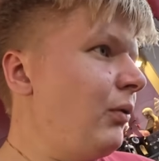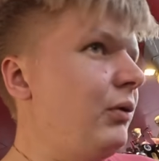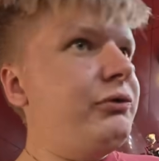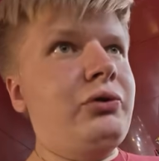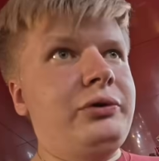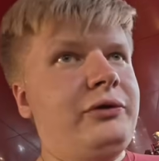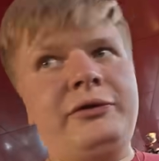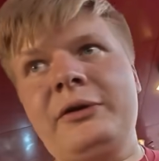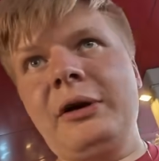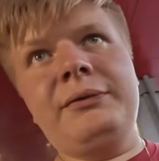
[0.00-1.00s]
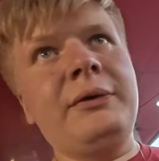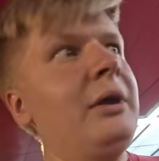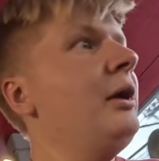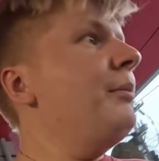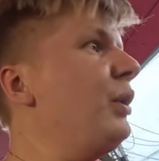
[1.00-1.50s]
All sorts of stuff.
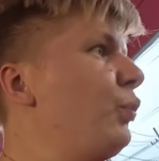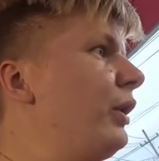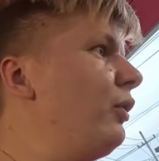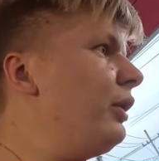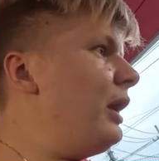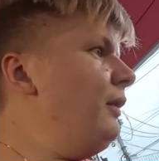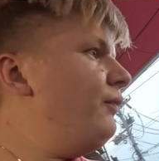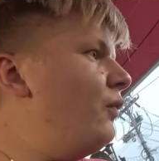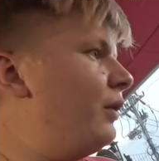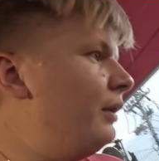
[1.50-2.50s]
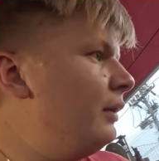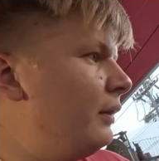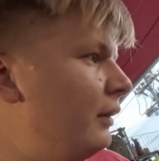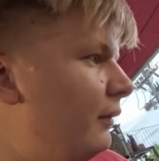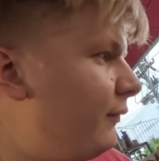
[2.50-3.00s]
But we're looking for
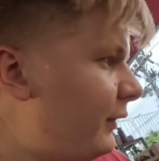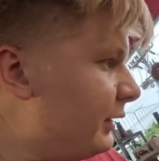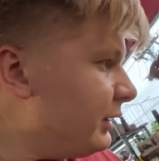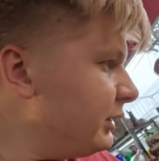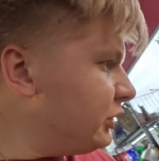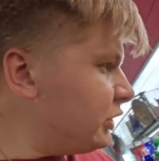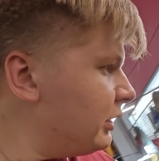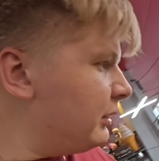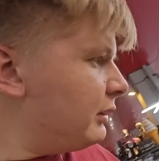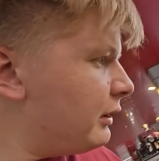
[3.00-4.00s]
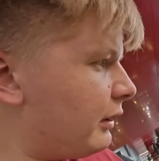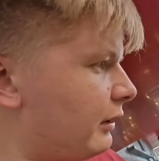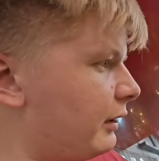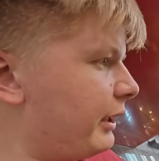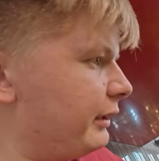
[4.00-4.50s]
vintage
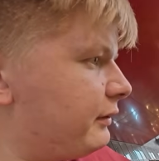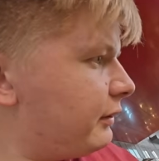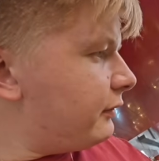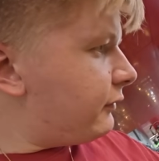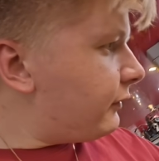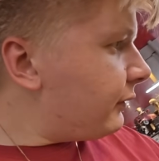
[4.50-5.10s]
lighters.